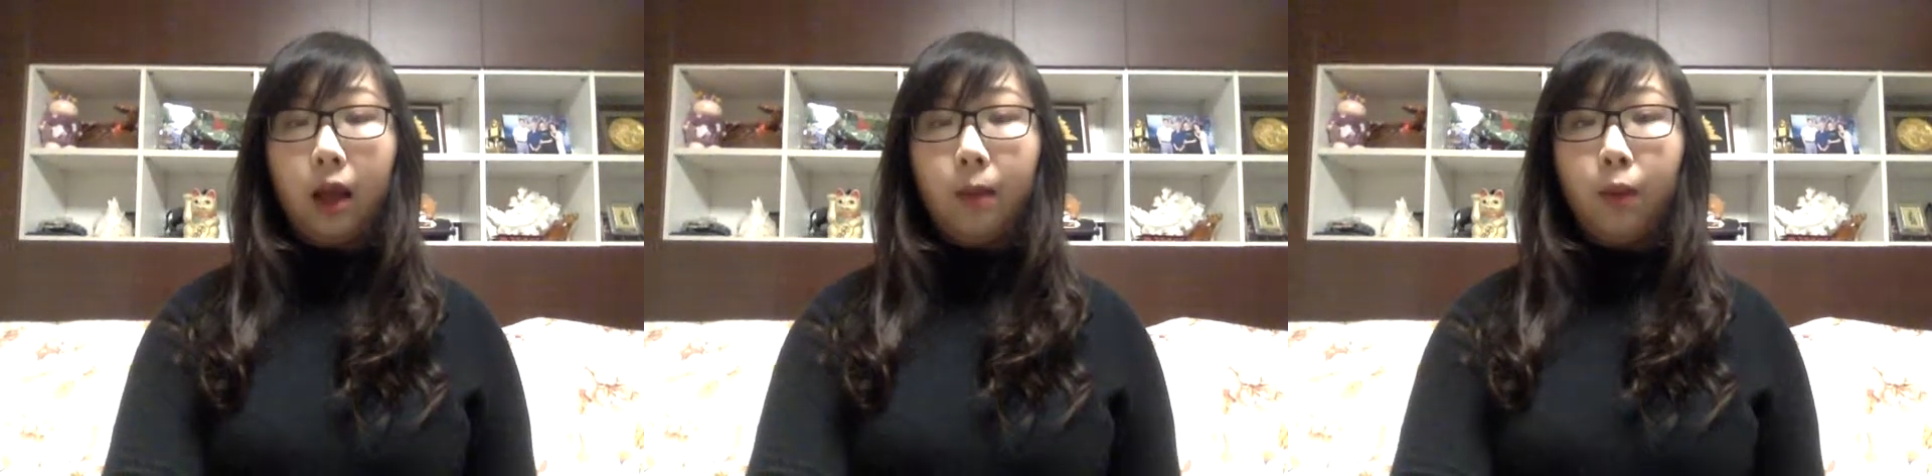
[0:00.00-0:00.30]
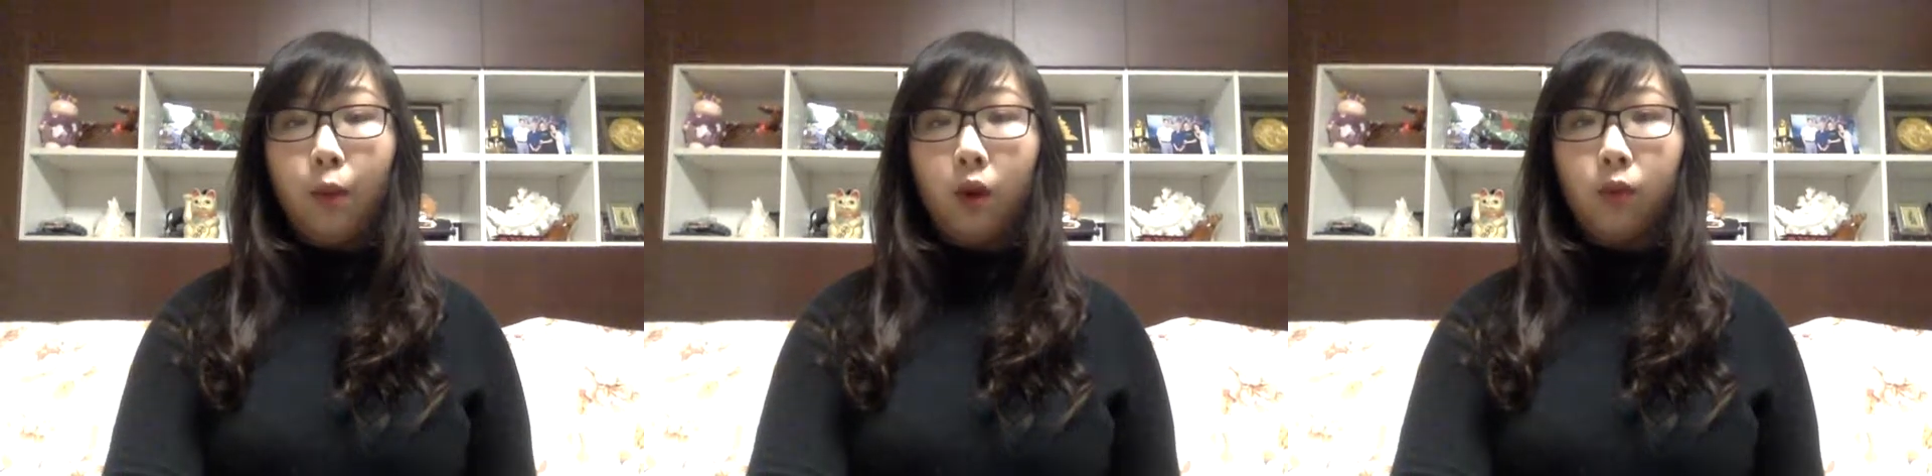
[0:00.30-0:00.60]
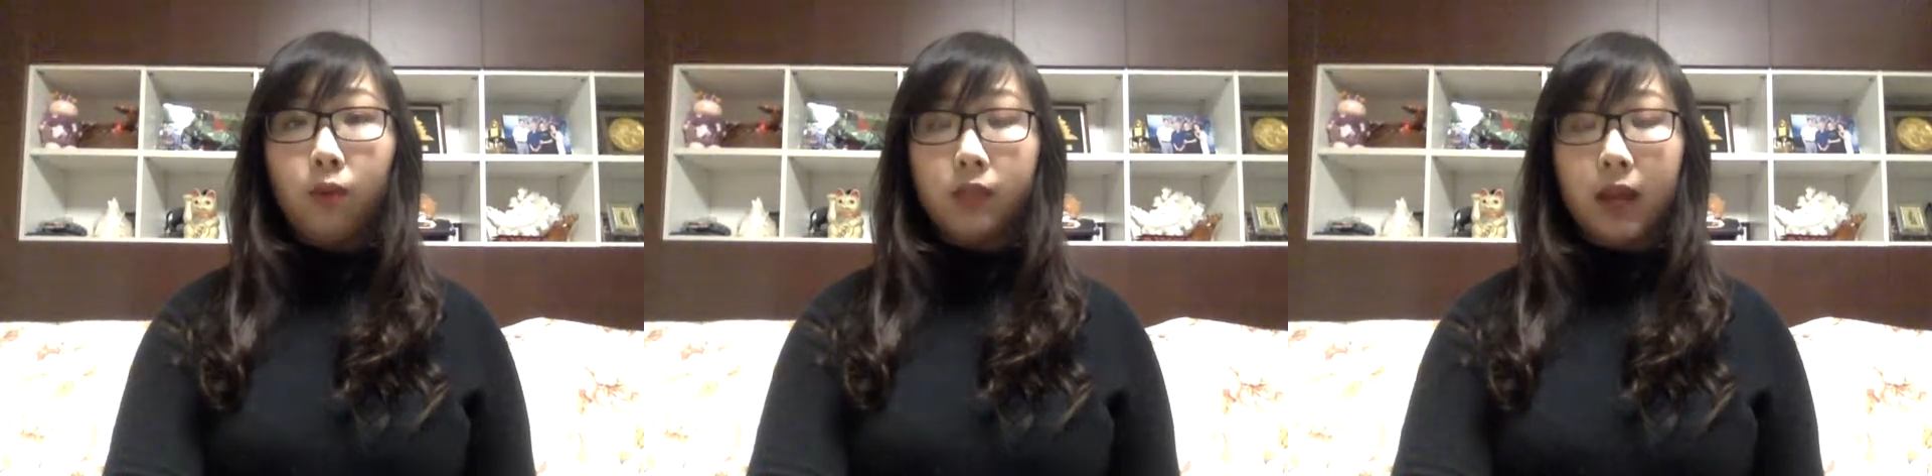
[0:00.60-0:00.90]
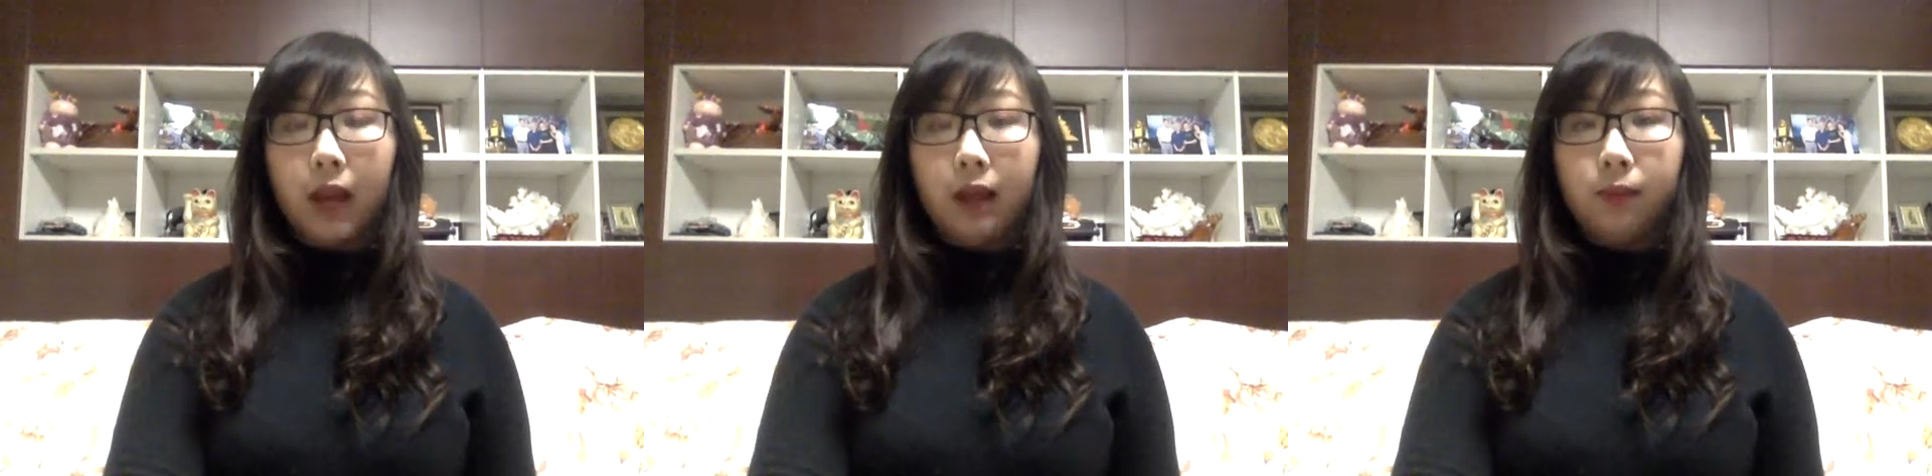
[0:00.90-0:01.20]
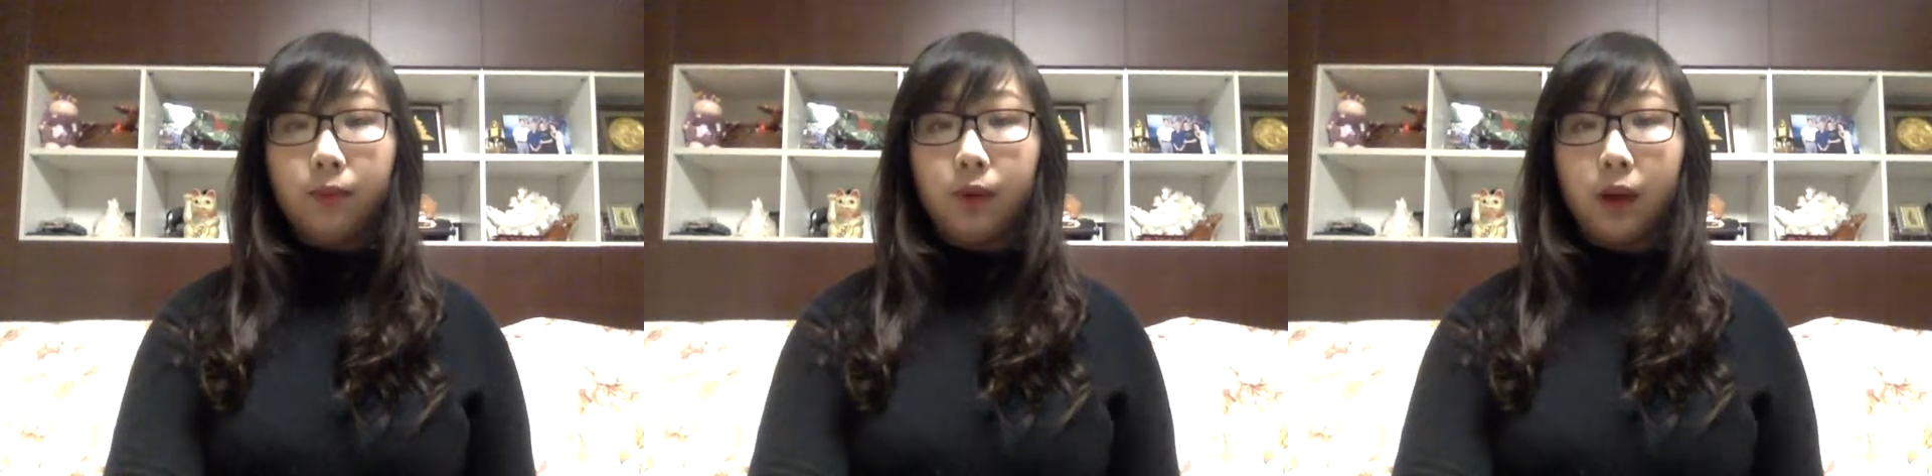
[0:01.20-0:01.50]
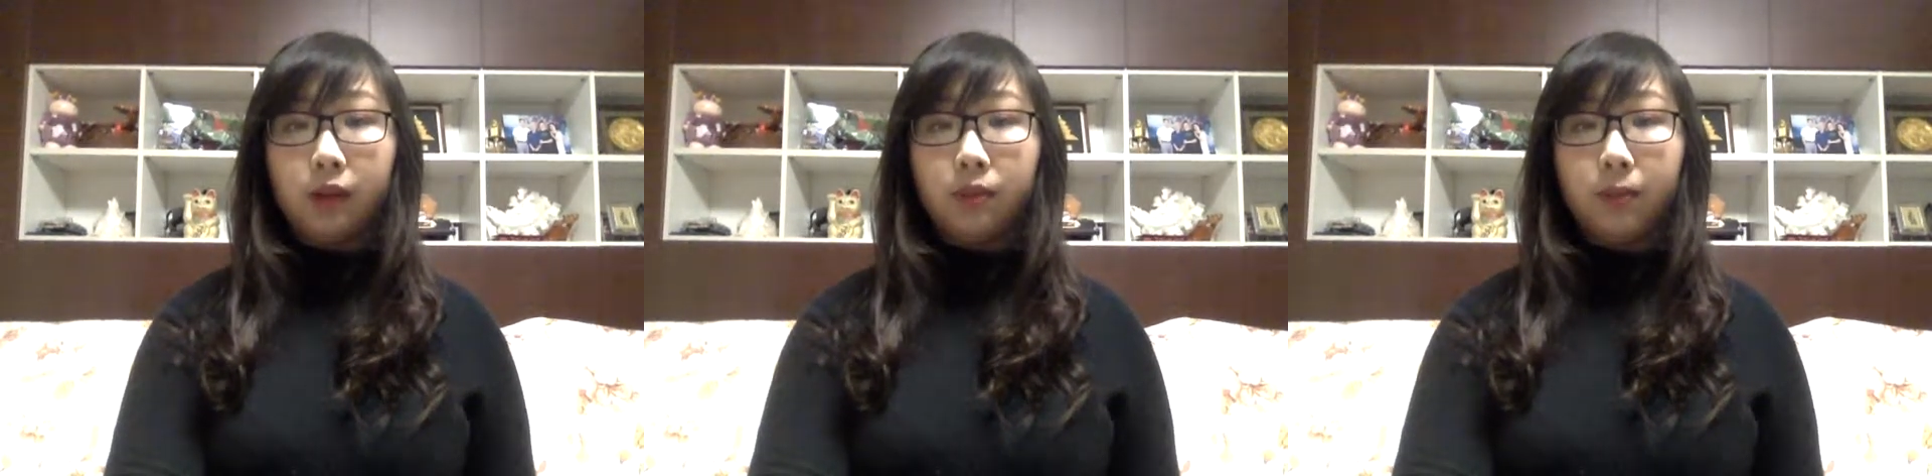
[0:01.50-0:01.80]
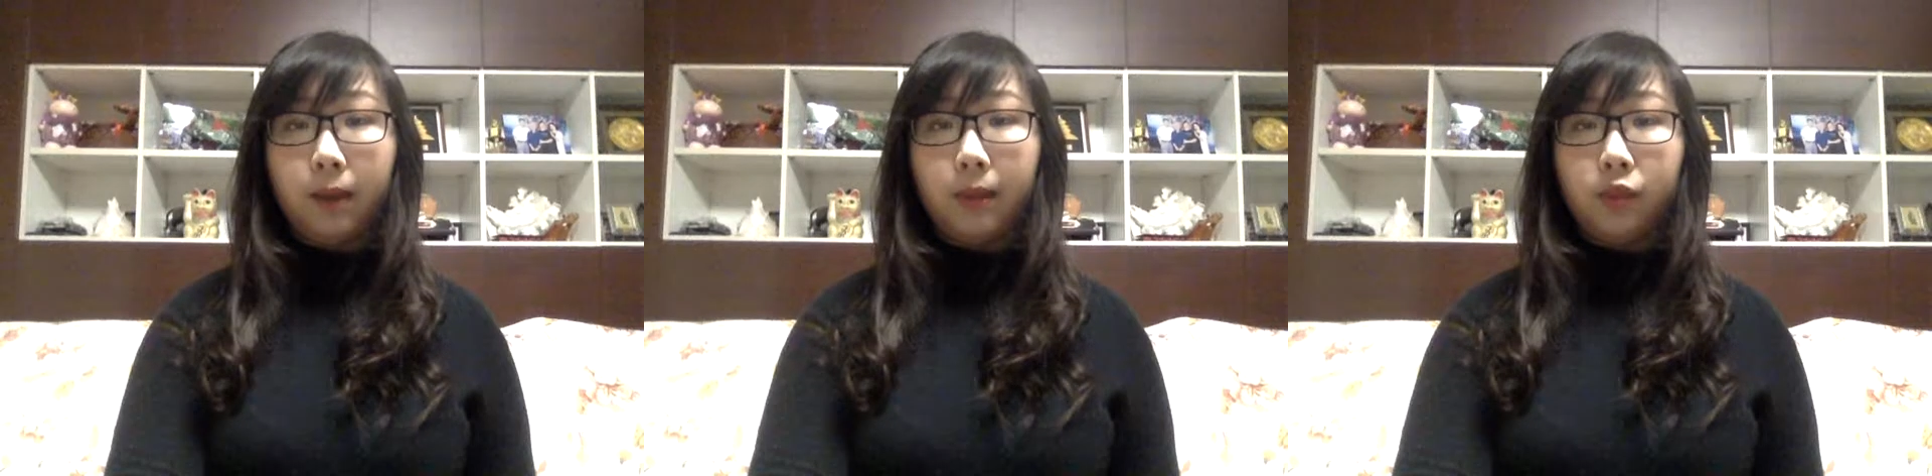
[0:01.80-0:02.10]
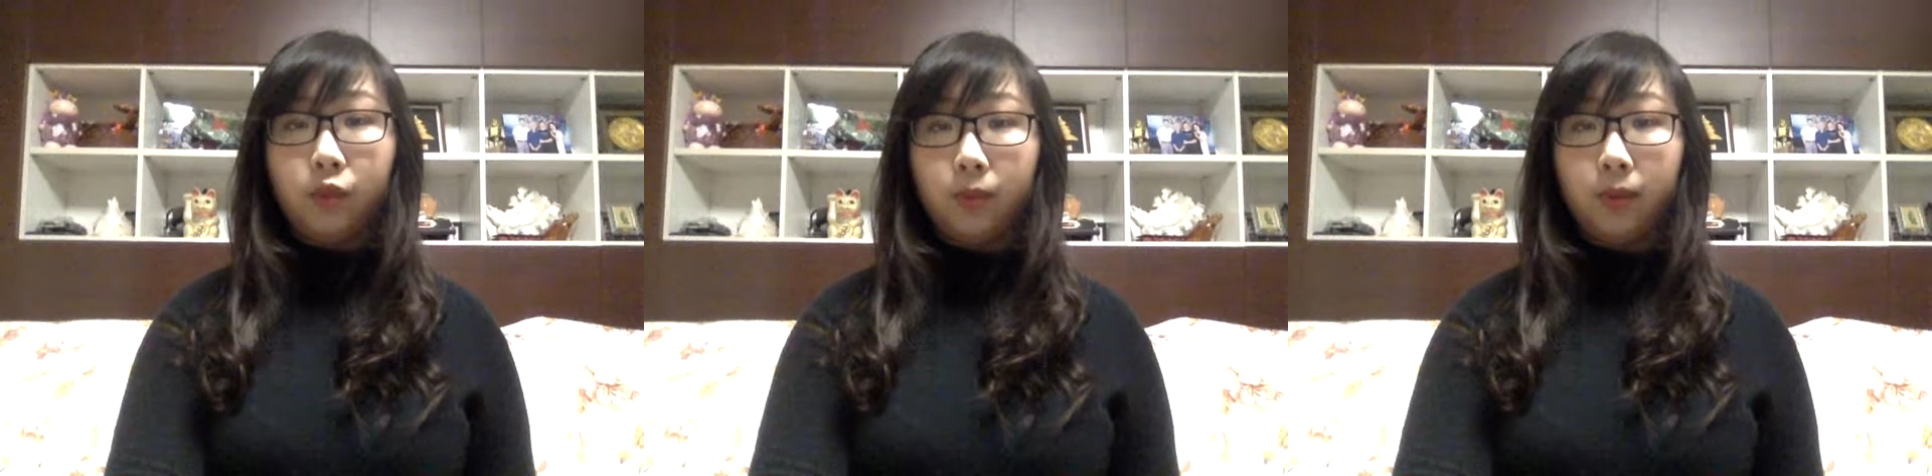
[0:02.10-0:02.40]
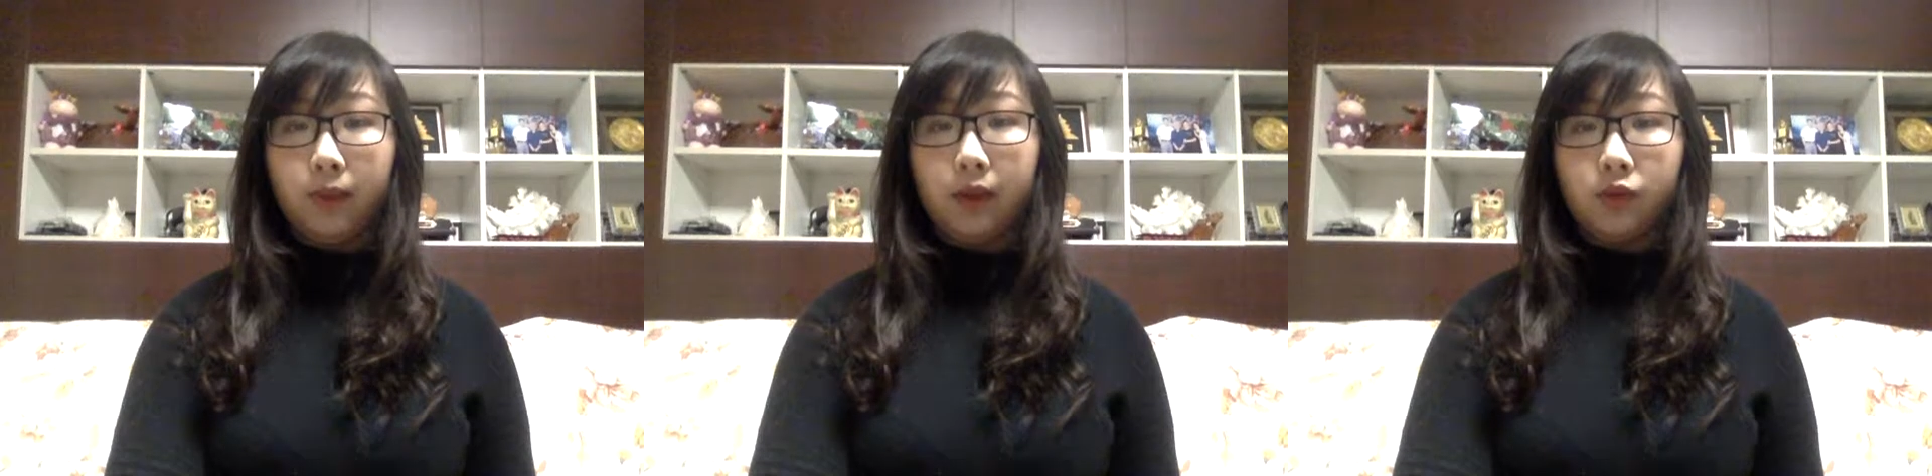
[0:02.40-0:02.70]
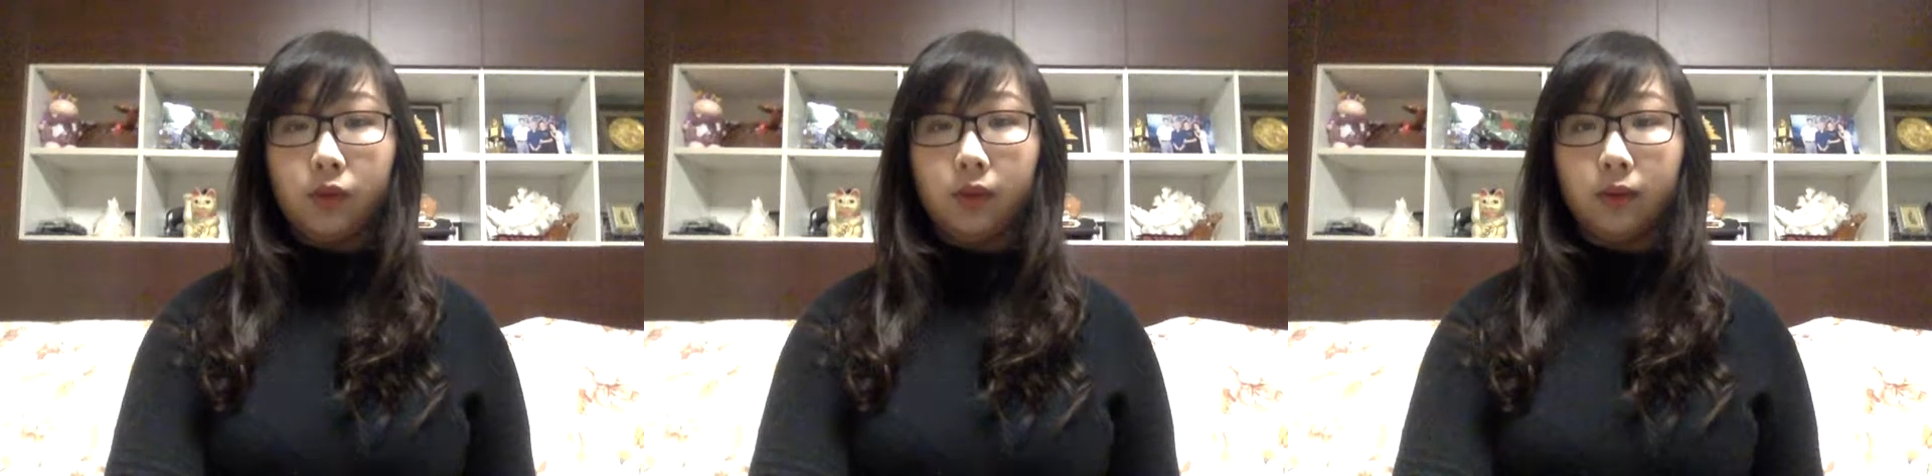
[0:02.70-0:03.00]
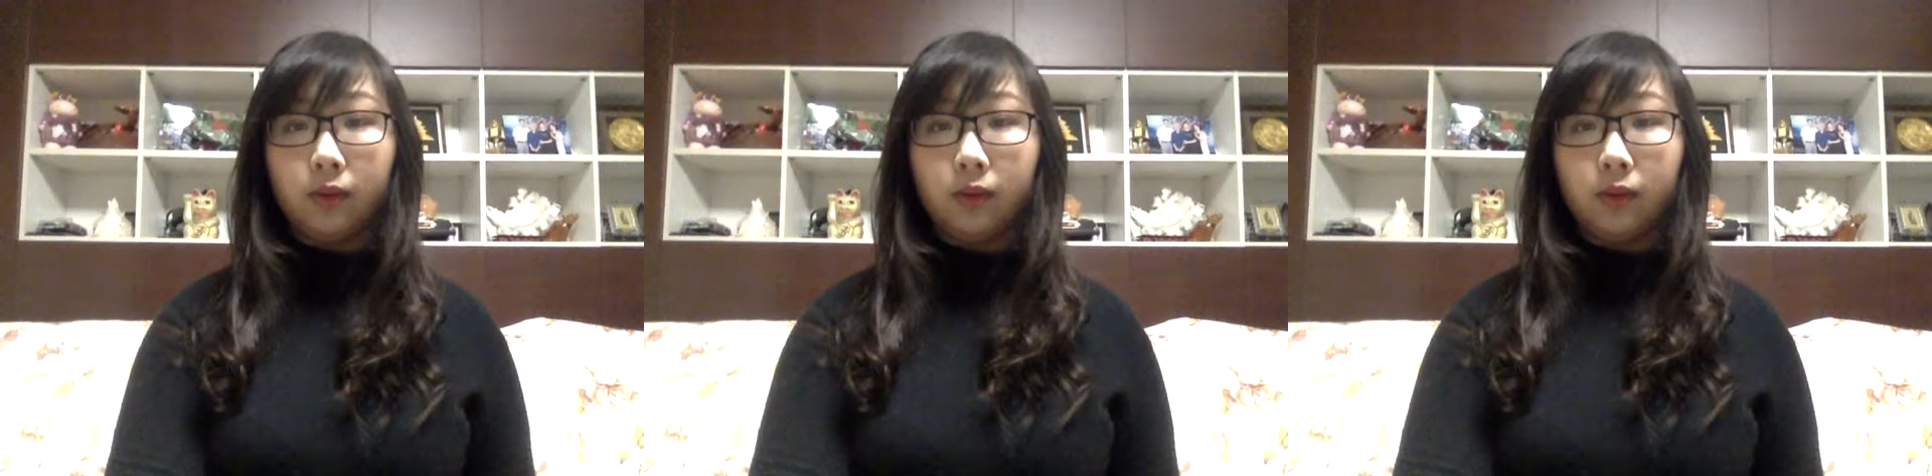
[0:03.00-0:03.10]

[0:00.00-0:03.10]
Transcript: My work was highly prized by my supervisor.